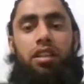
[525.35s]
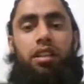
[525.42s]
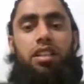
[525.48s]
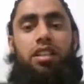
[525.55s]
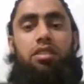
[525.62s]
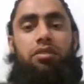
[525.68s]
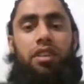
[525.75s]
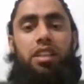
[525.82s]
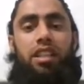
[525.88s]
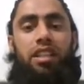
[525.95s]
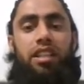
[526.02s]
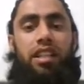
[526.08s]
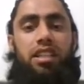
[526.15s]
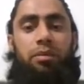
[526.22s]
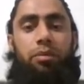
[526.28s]
This is for
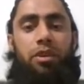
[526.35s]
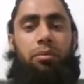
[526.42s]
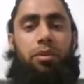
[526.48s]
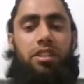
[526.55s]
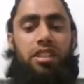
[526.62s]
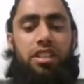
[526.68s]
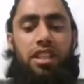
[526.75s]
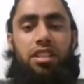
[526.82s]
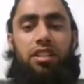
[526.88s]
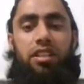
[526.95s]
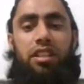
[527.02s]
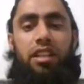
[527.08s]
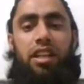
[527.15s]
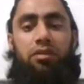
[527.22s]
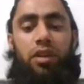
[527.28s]
the test purpose,
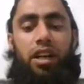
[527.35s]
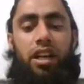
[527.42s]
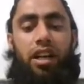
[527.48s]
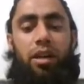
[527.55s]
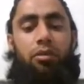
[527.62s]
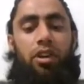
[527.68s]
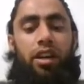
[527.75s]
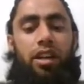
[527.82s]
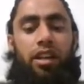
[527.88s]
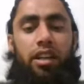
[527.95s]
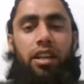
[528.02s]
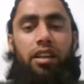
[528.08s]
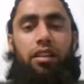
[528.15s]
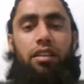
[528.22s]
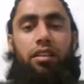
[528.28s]
that's why I am writing
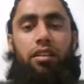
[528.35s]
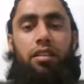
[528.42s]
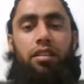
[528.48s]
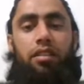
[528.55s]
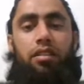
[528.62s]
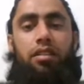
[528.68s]
here,